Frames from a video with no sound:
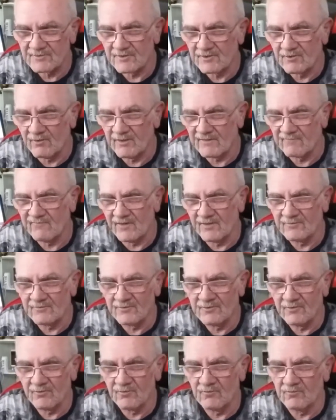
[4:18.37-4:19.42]
A quick phone
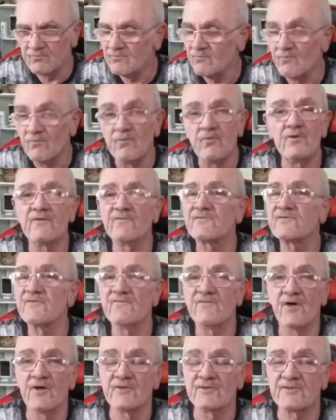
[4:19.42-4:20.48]
call would have
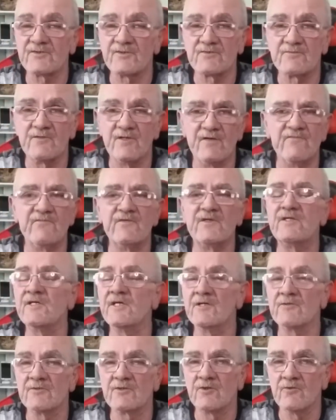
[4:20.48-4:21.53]
sufficed. A
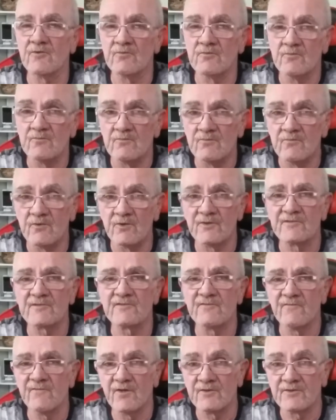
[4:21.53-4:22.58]
video call would have
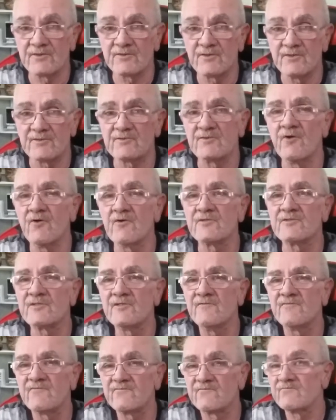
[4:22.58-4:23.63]
sufficed. It's not as
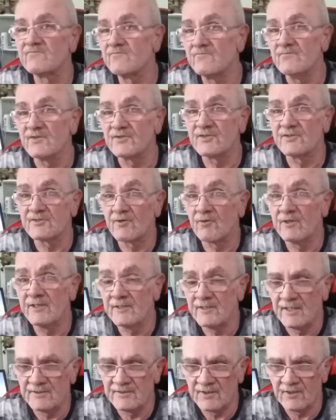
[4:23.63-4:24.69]
if Mrs.
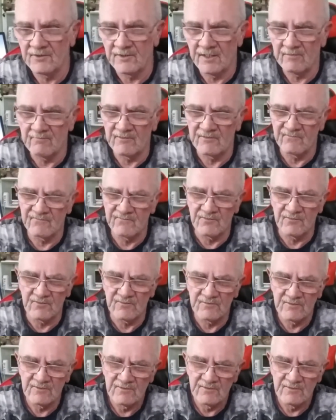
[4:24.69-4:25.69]
Queen had not done that before.